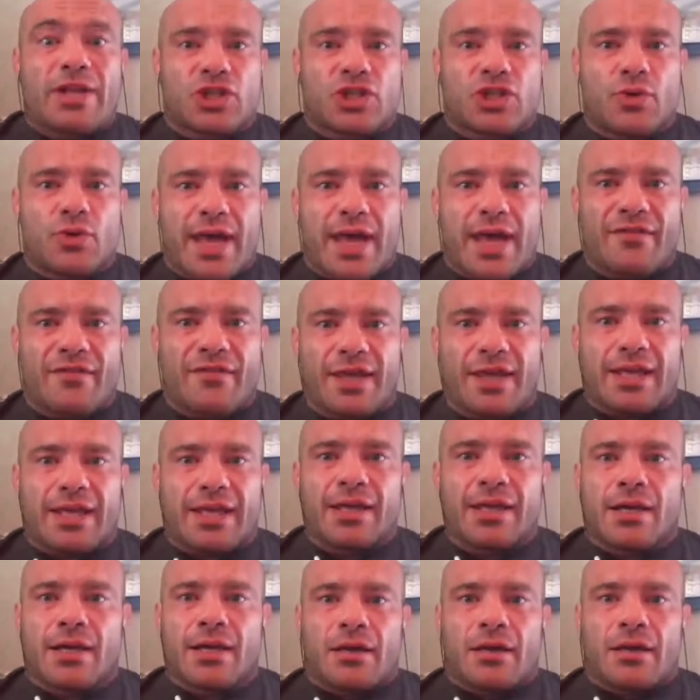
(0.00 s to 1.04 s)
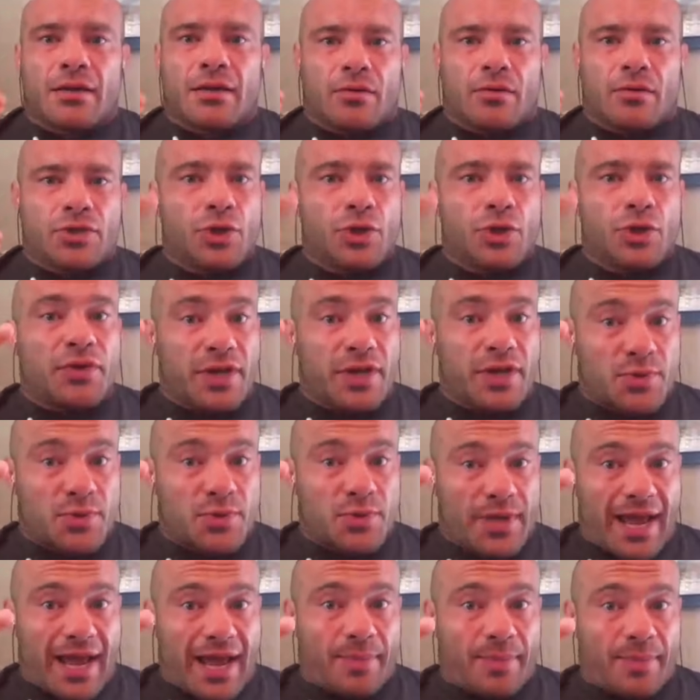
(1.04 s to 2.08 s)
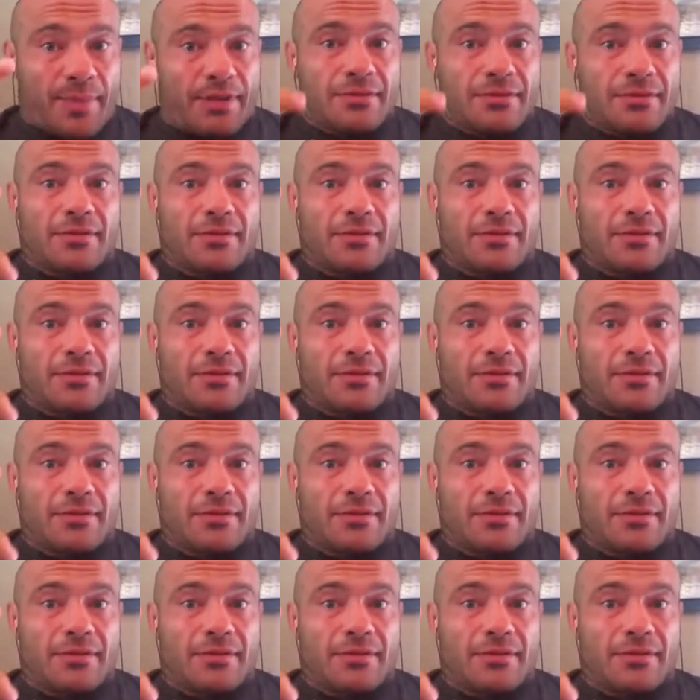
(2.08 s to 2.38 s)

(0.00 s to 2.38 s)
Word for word: too heavy, two things would happen.